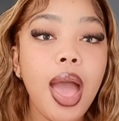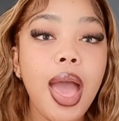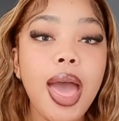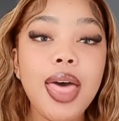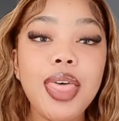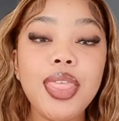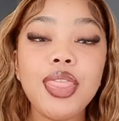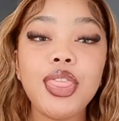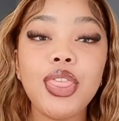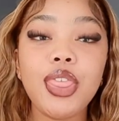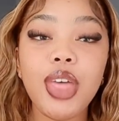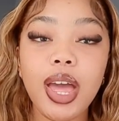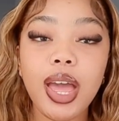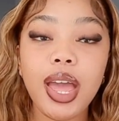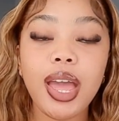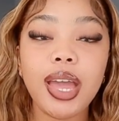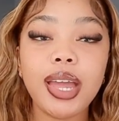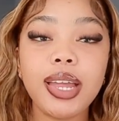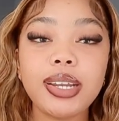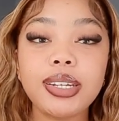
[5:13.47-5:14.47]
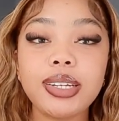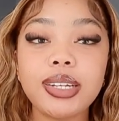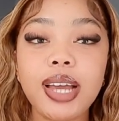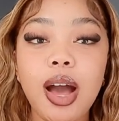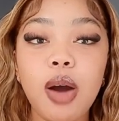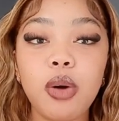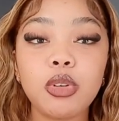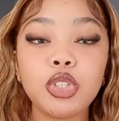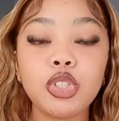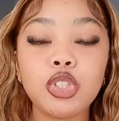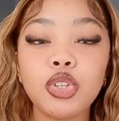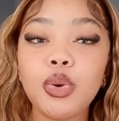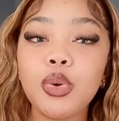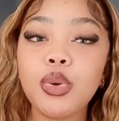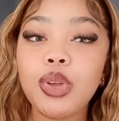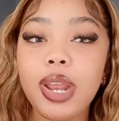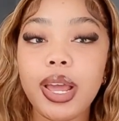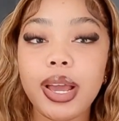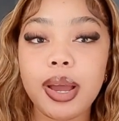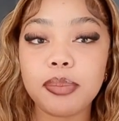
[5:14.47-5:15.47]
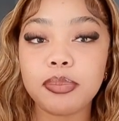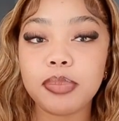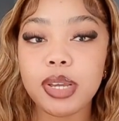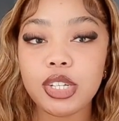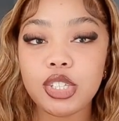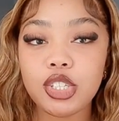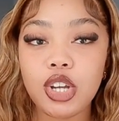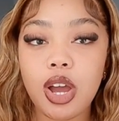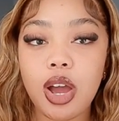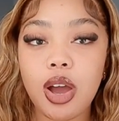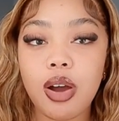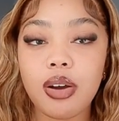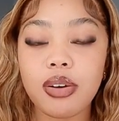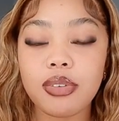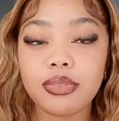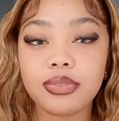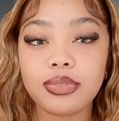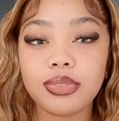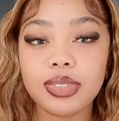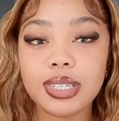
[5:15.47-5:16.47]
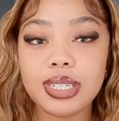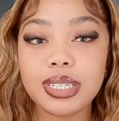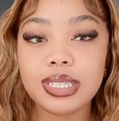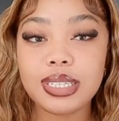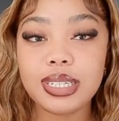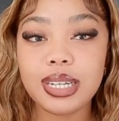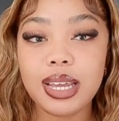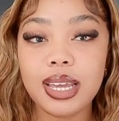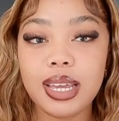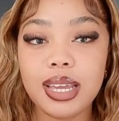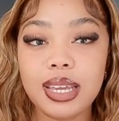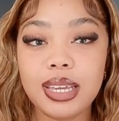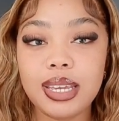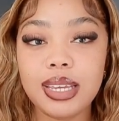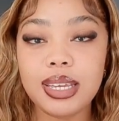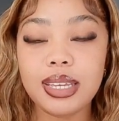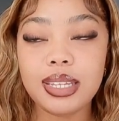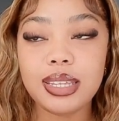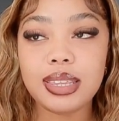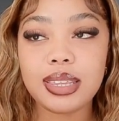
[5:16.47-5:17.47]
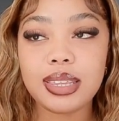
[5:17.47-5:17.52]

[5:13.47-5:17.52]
And then I'll show you like a picture of the day,